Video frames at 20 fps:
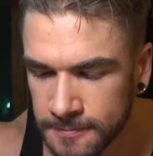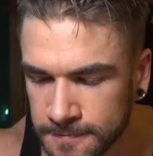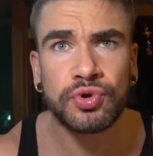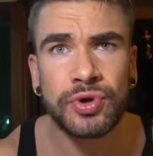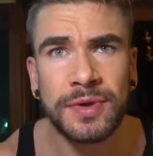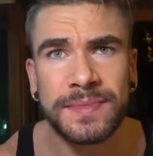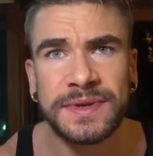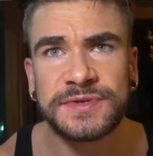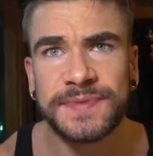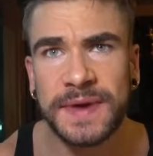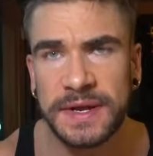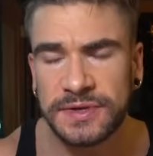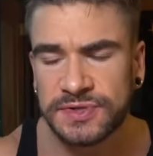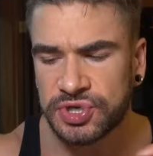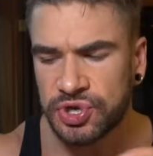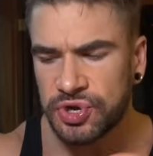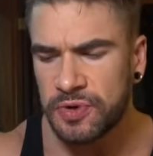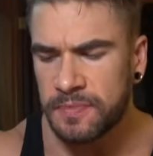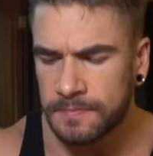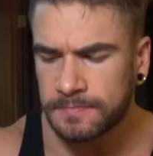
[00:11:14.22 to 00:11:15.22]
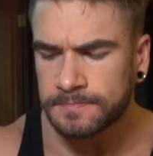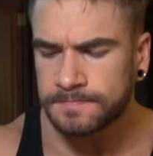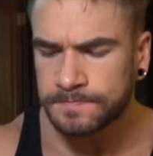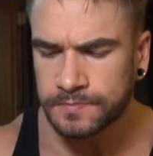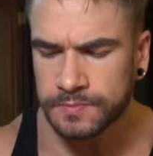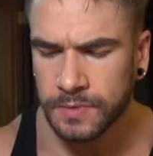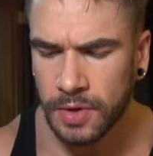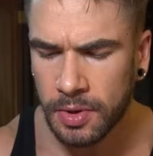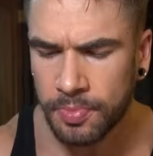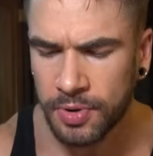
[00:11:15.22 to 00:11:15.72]
Creamy tomato soup.
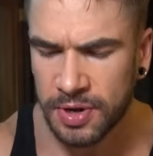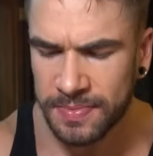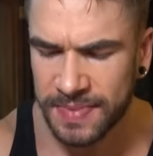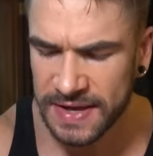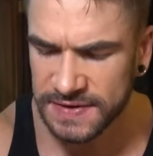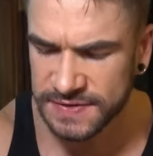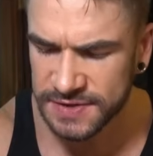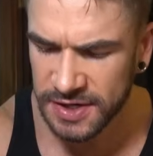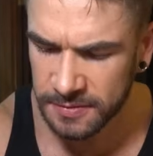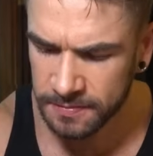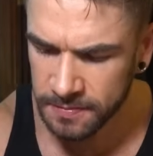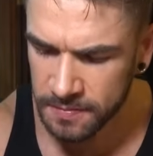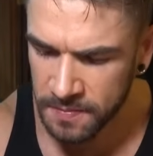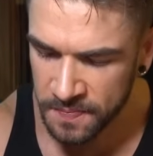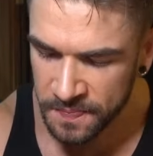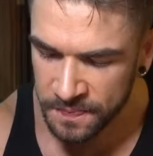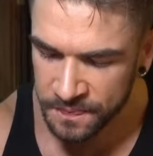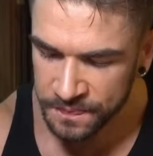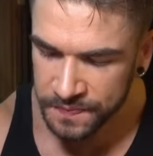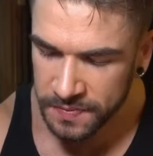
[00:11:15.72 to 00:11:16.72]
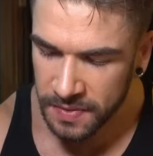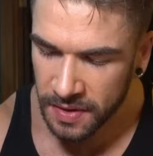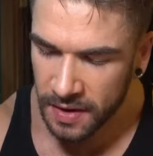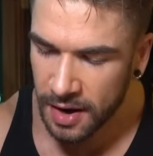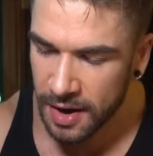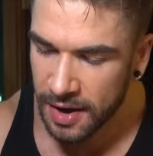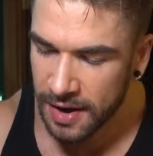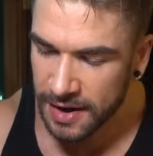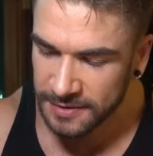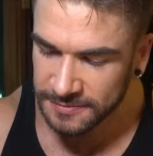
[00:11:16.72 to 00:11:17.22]
Pretty basic.
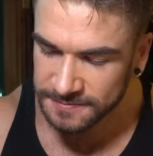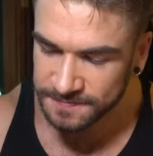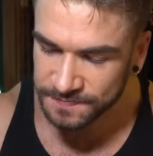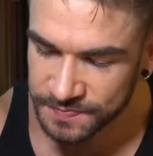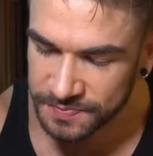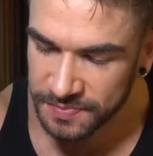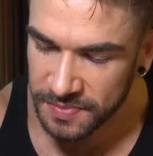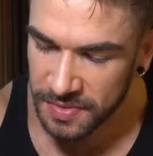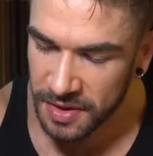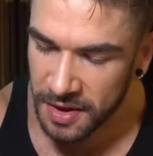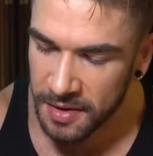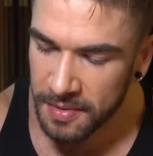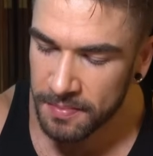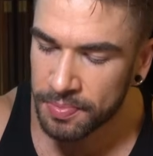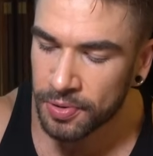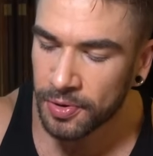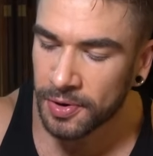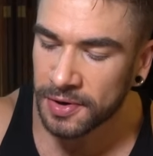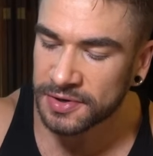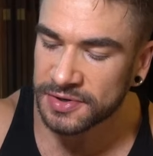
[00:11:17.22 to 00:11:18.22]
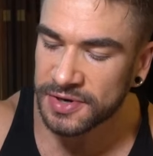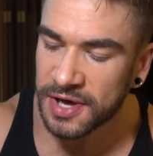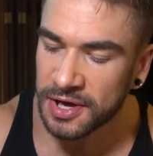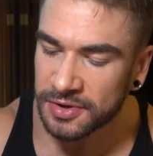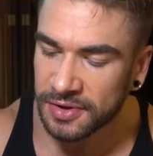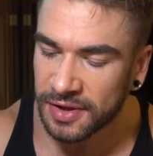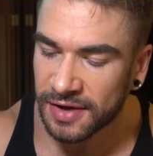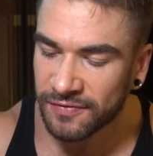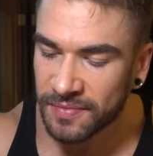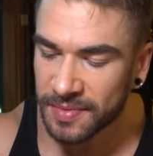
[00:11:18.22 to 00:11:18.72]
Alright, pork
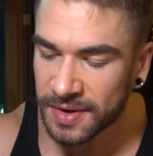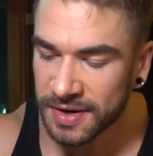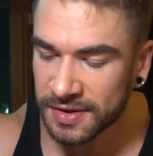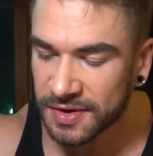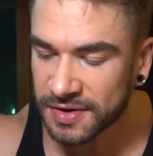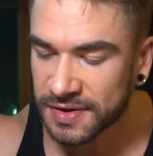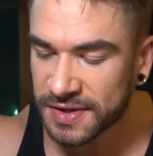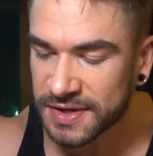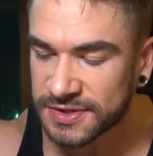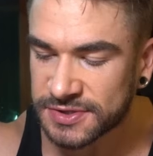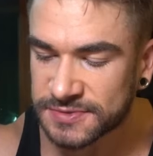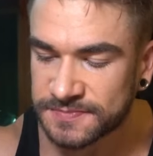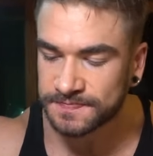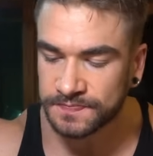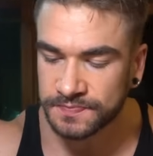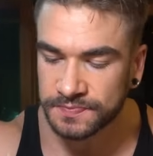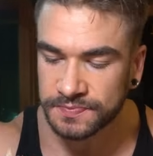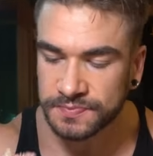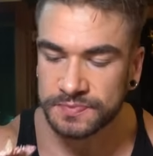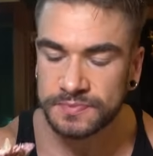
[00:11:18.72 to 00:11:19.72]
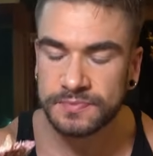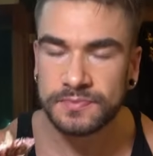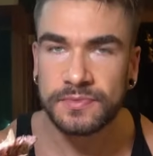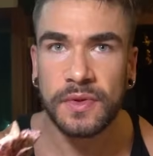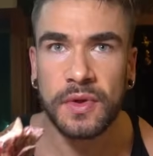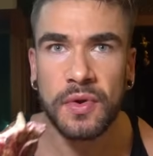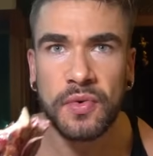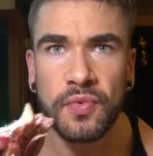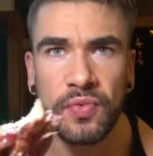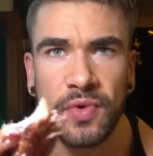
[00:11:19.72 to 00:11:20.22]
knuckle, everybody. Look at this.
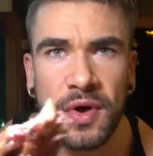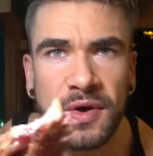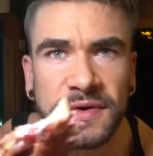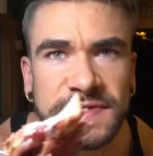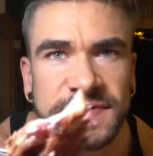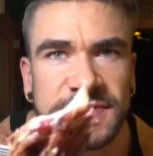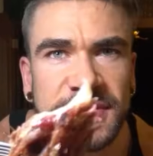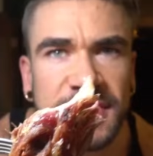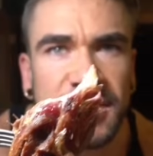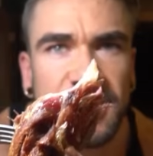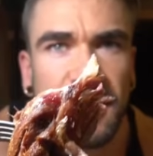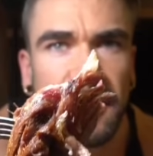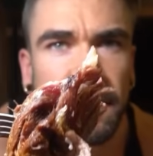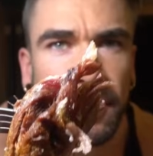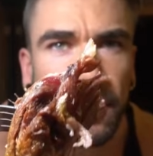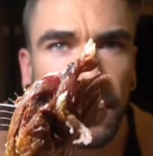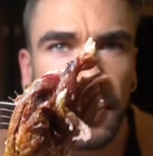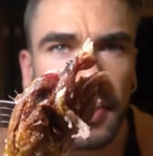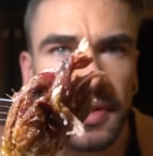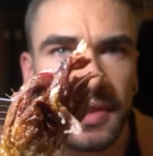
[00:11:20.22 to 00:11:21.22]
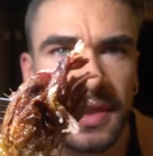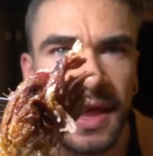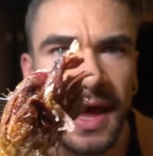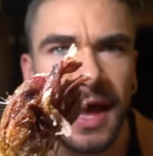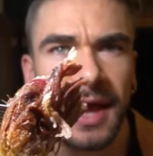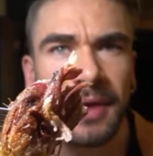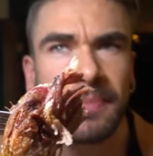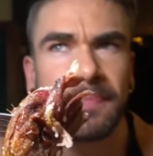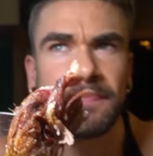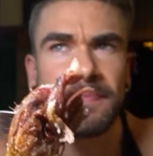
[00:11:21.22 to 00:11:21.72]
Roasted pork
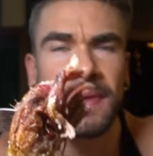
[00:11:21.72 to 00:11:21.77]
leg.